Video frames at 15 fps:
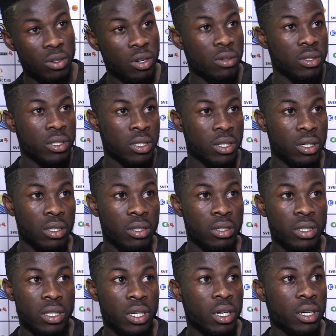so I was on,
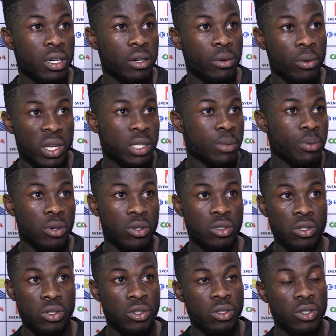on the right
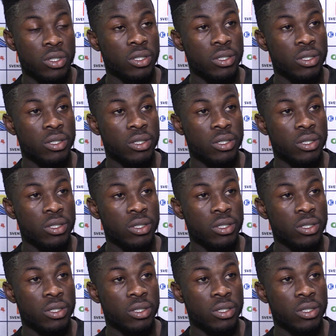spot to shoot.